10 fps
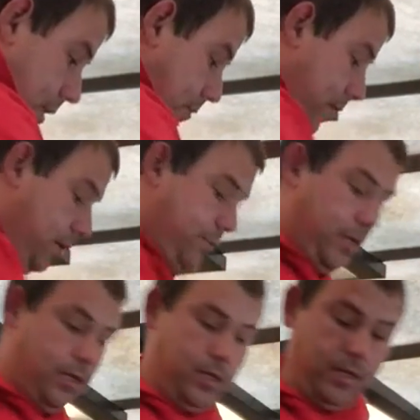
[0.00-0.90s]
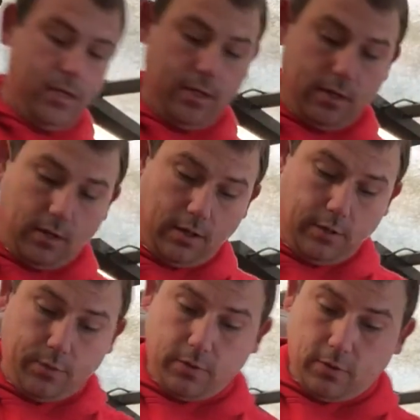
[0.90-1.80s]
that might be up in it. Alright,
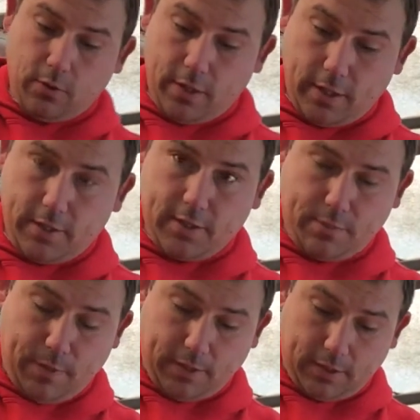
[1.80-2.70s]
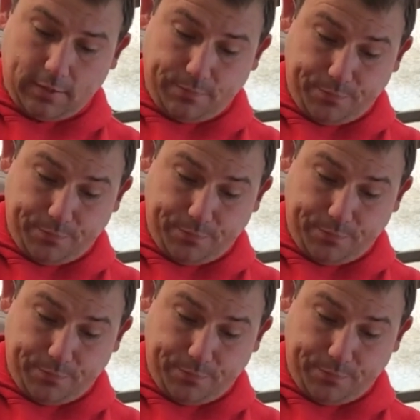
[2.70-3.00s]
we're going to go ahead and inspect it.